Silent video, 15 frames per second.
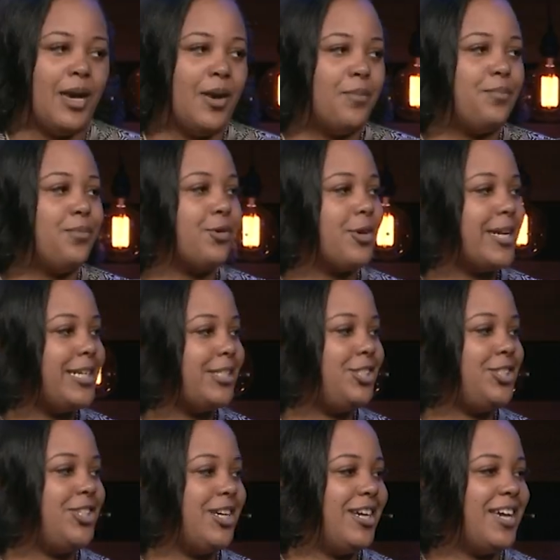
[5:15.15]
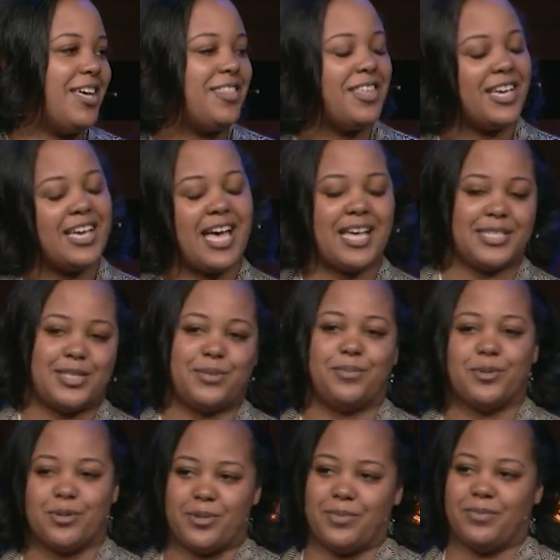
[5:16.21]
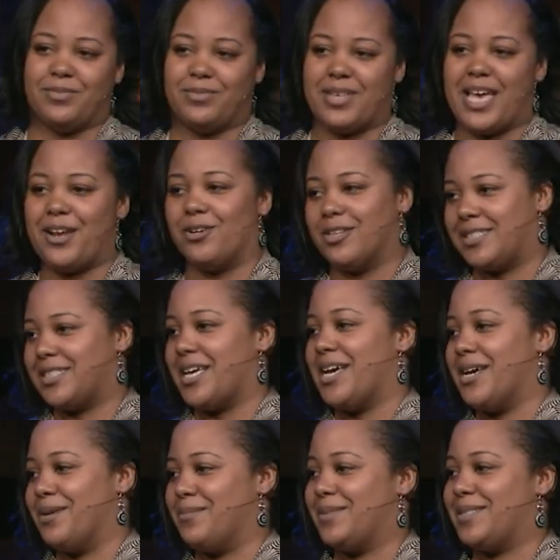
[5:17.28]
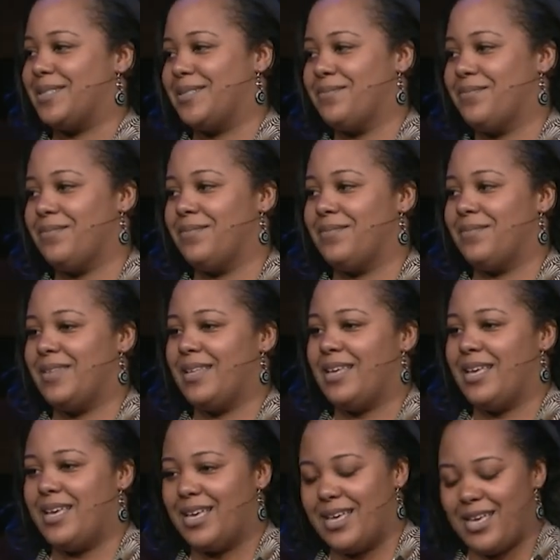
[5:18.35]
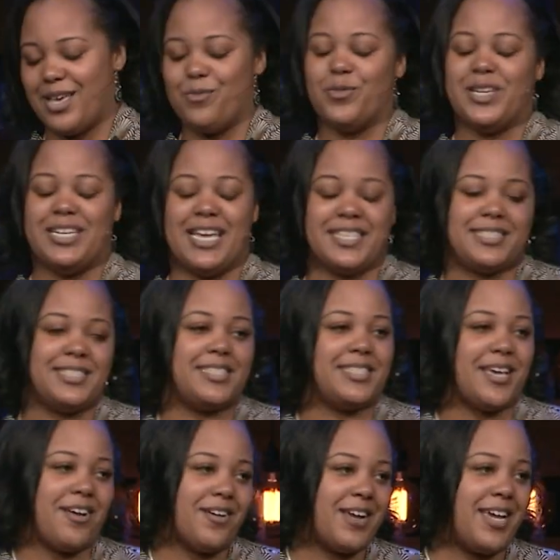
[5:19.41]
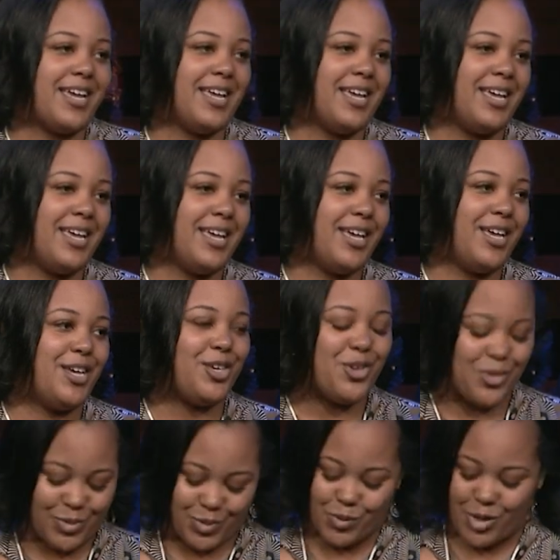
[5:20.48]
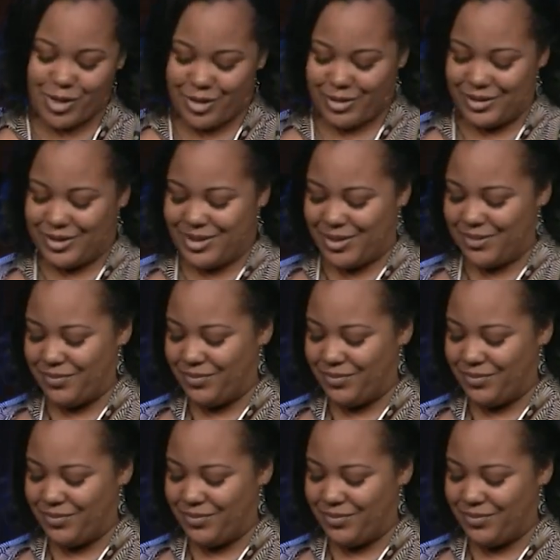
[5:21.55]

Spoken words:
Preach the gospel at all times, and when necessary, use words.